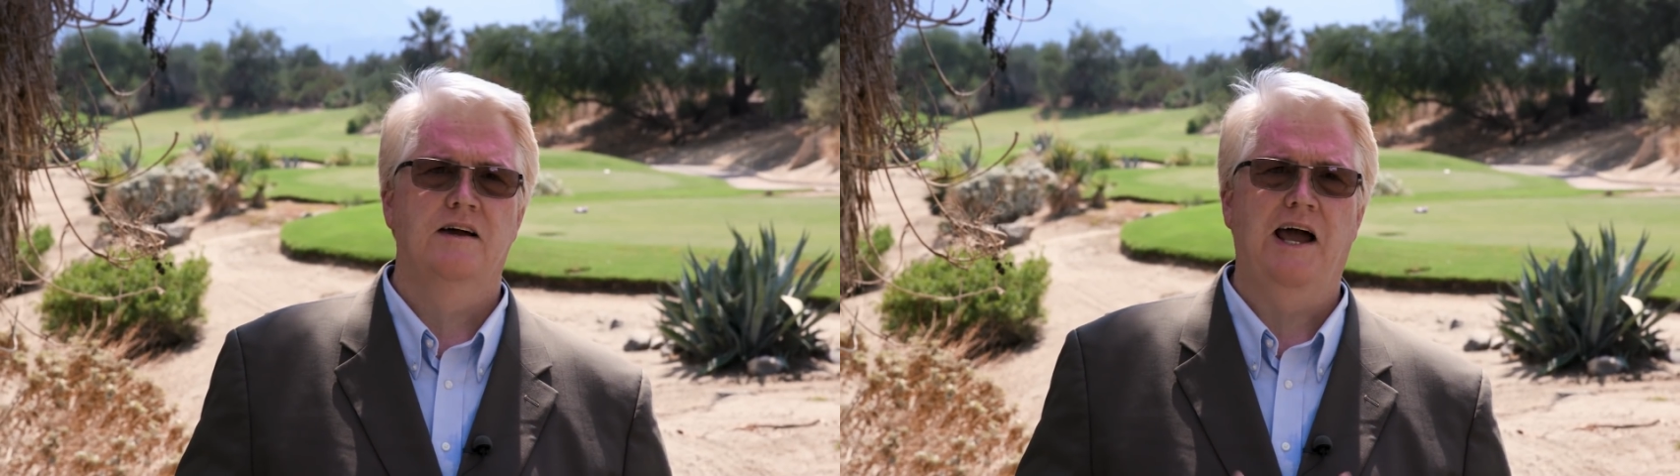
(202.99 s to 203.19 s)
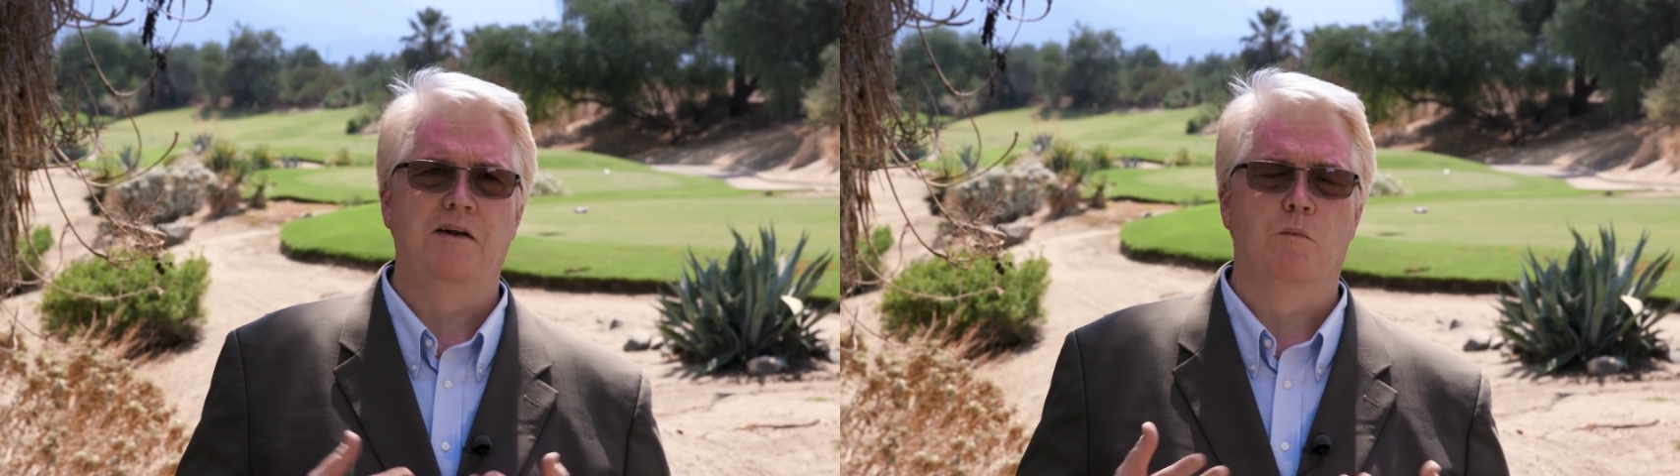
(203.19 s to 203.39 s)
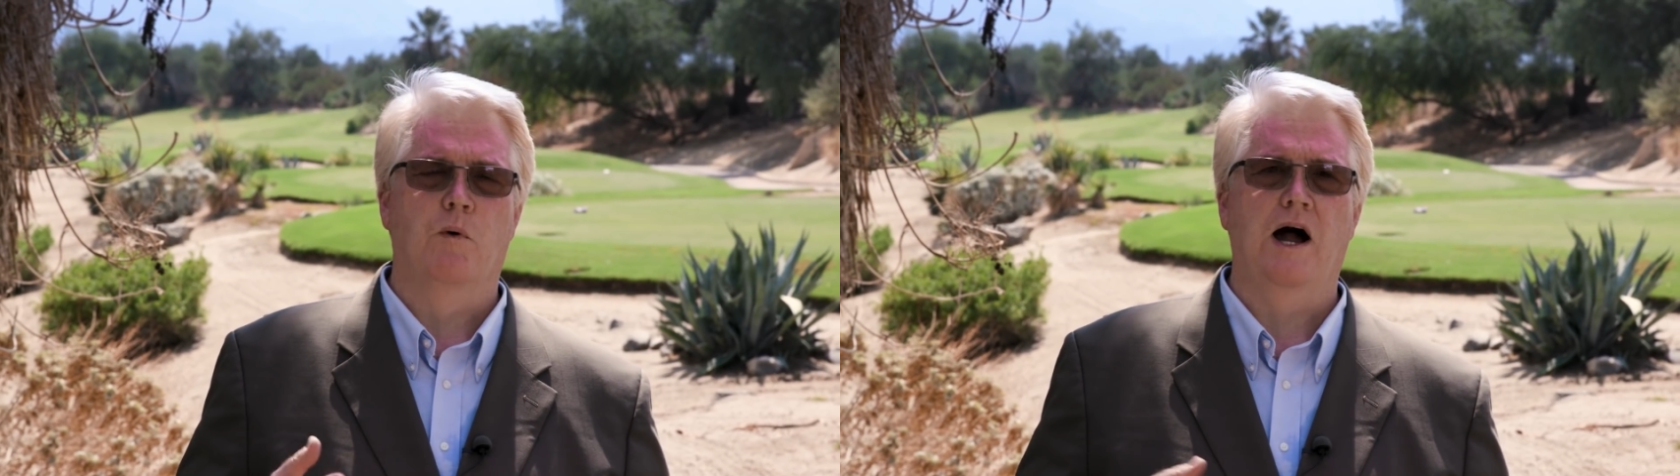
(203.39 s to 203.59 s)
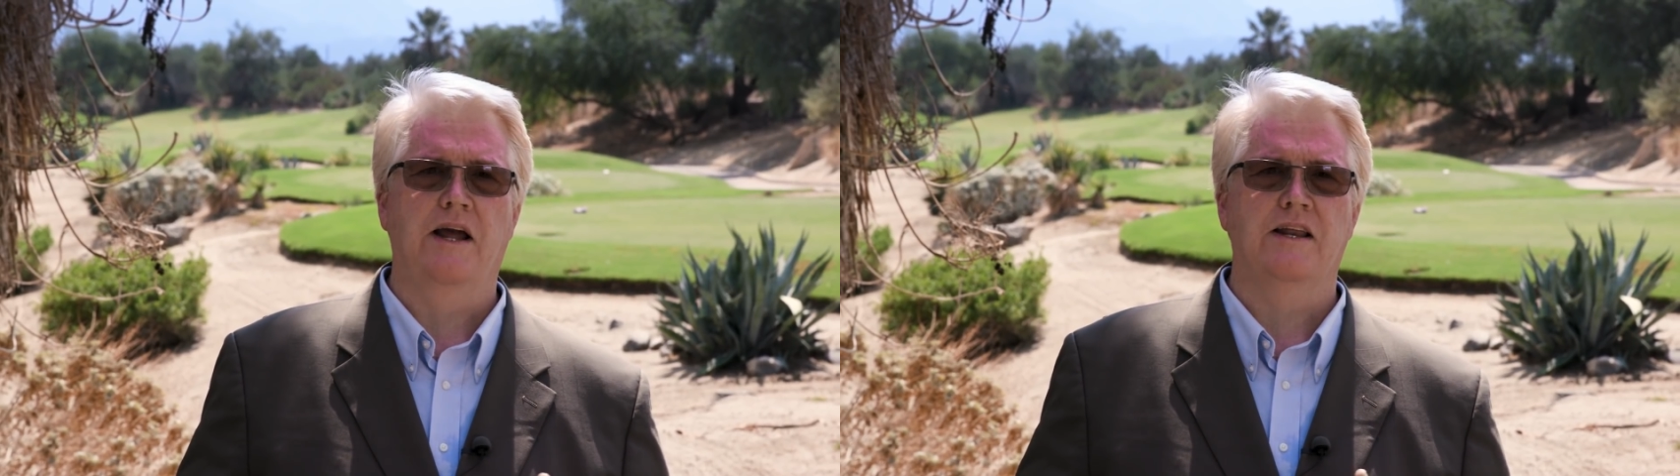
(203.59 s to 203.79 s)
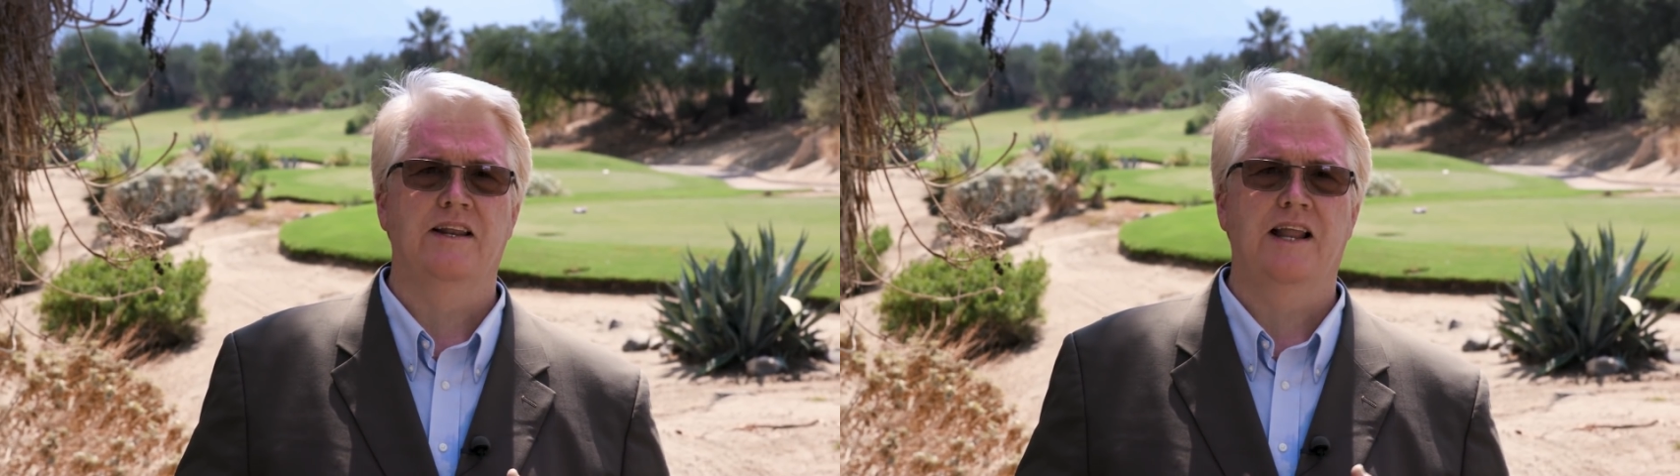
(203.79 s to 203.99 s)
and
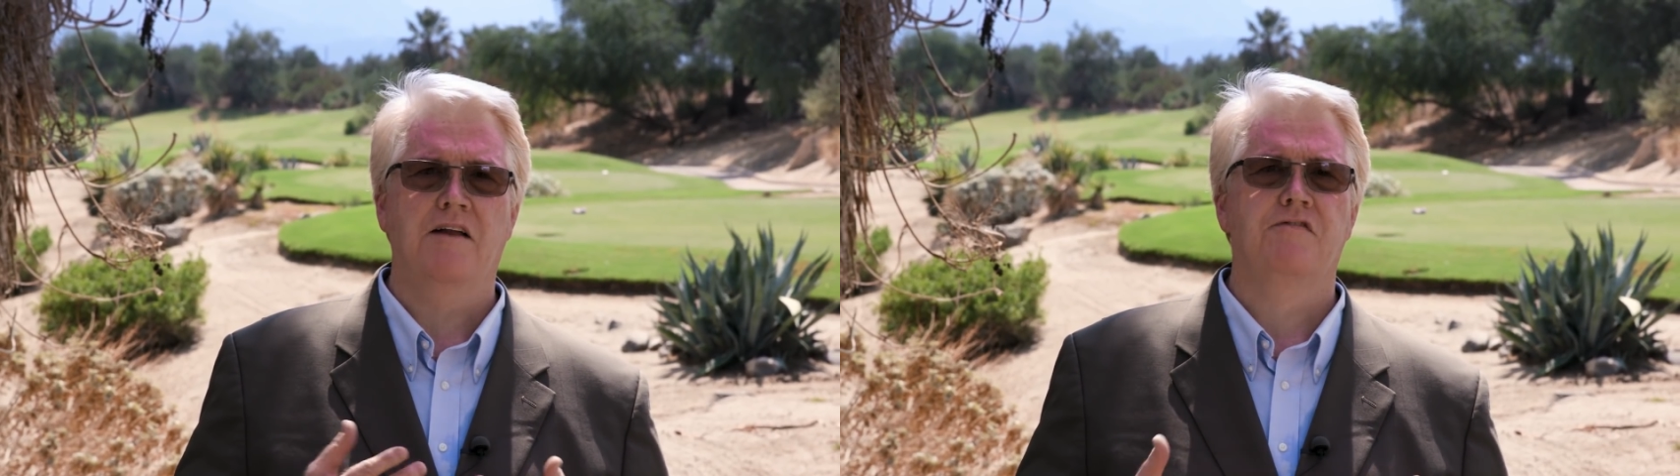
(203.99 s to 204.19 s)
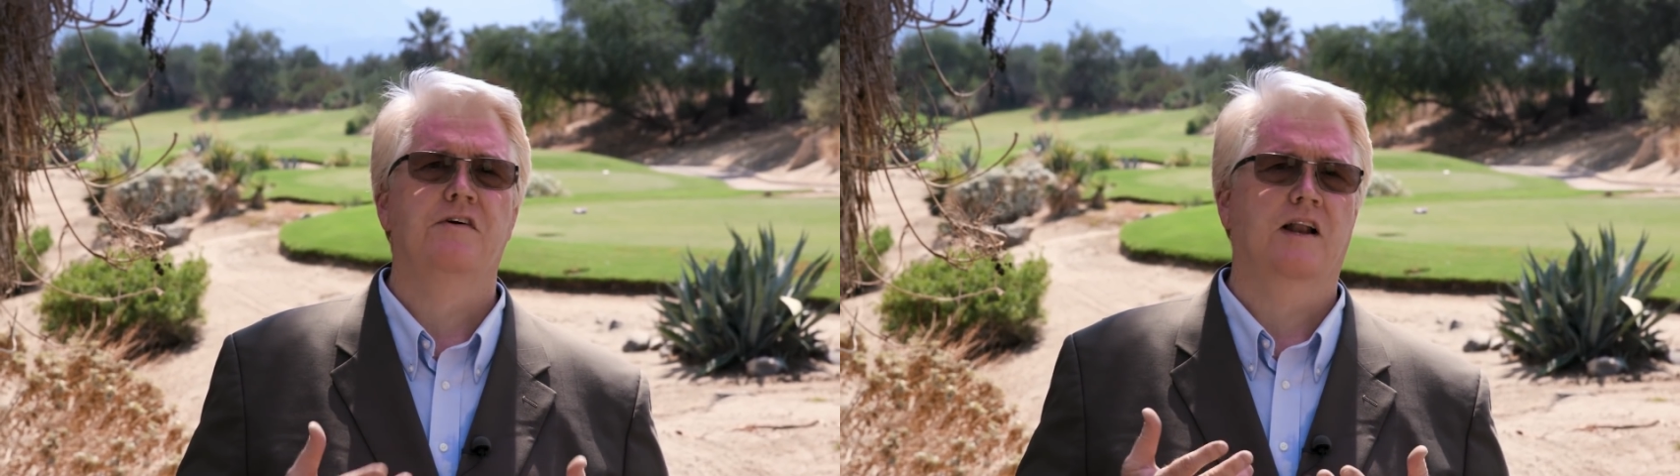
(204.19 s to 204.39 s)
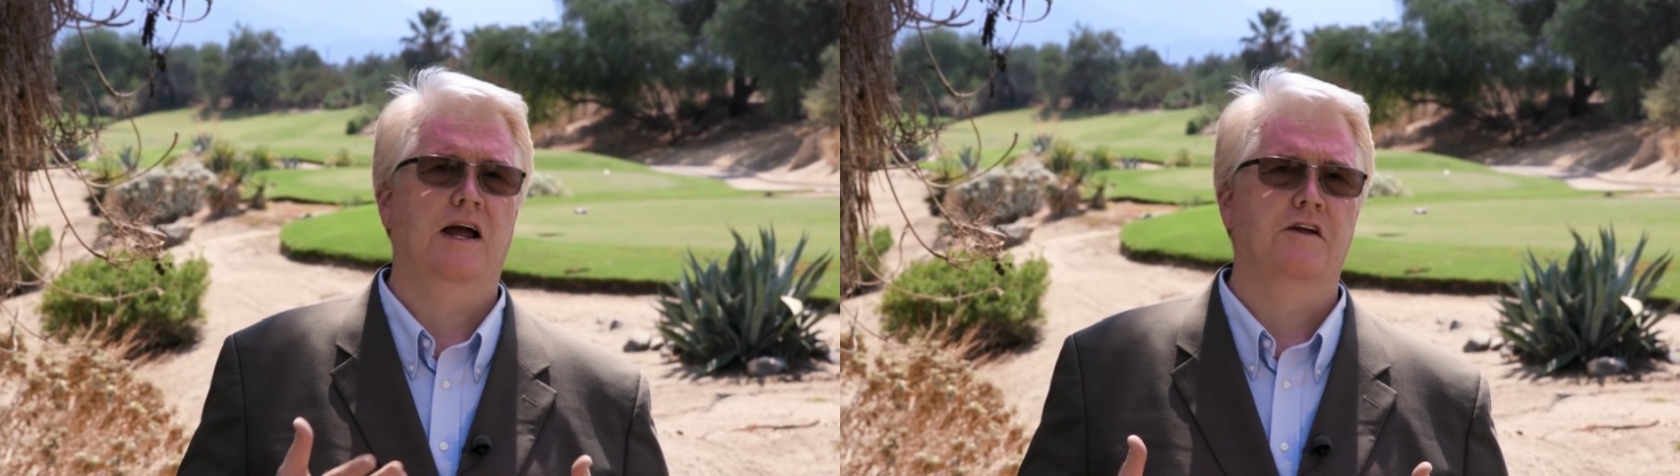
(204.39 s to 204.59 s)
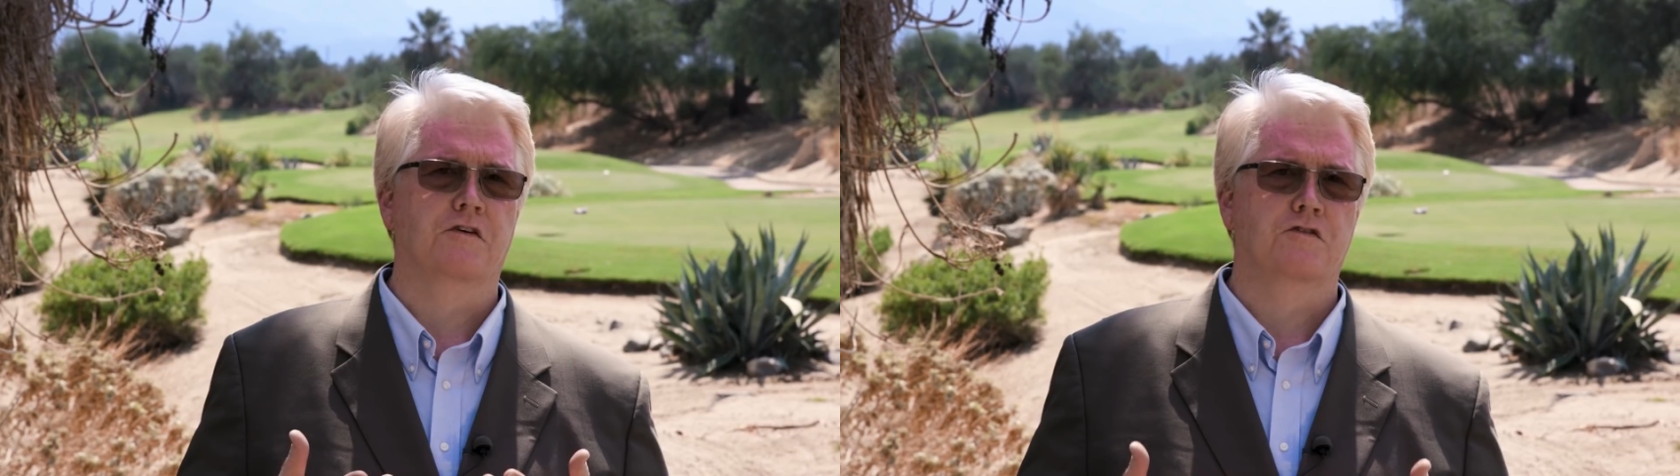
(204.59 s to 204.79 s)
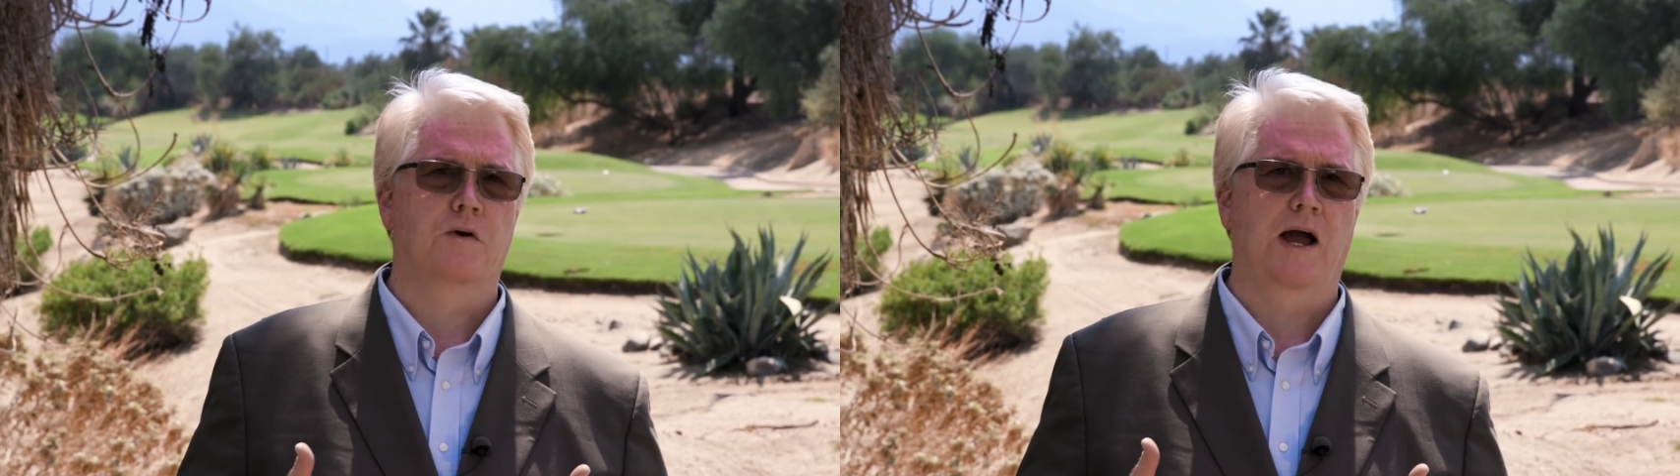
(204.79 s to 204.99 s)
wide and not feel like
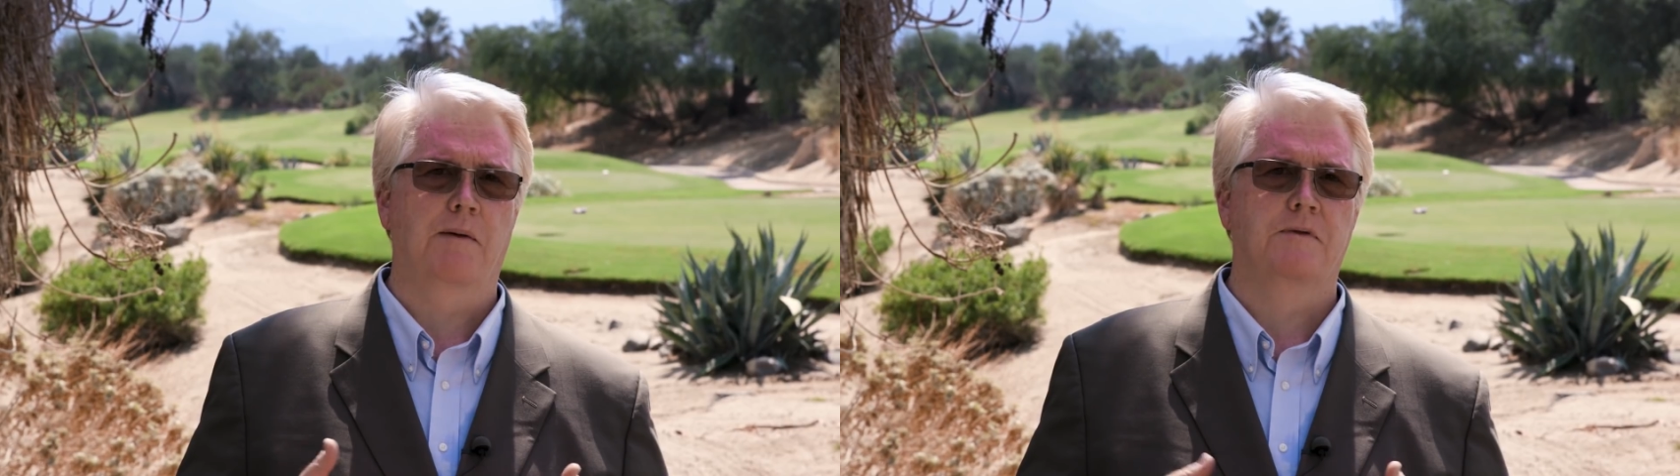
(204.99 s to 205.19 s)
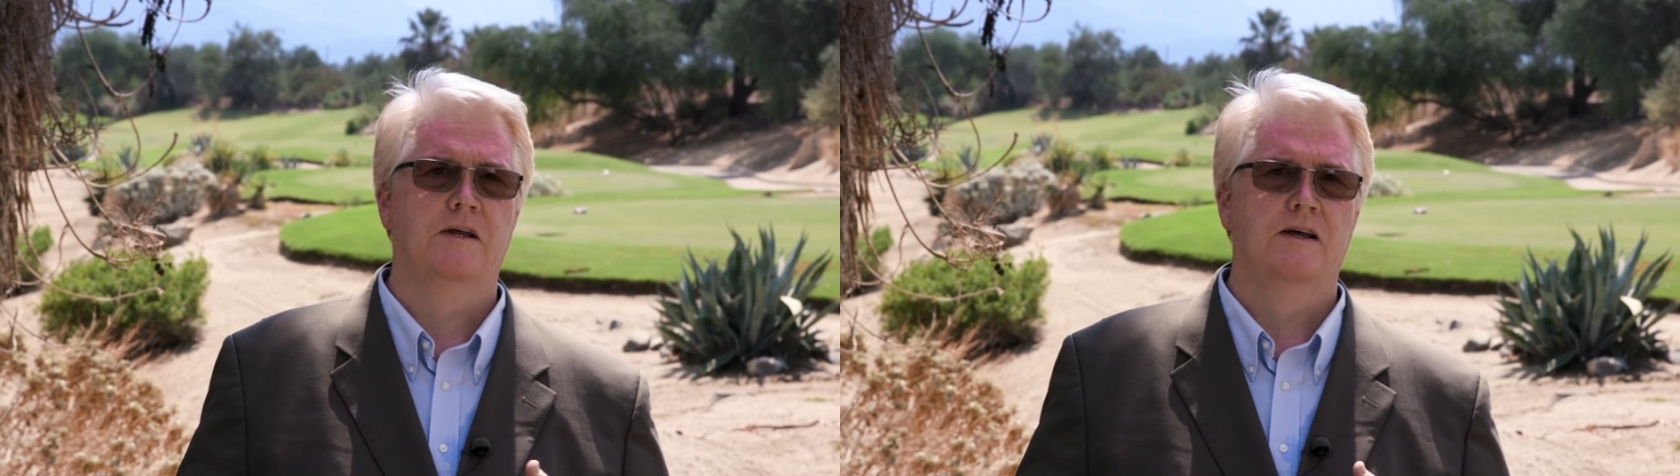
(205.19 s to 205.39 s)
you're trapped,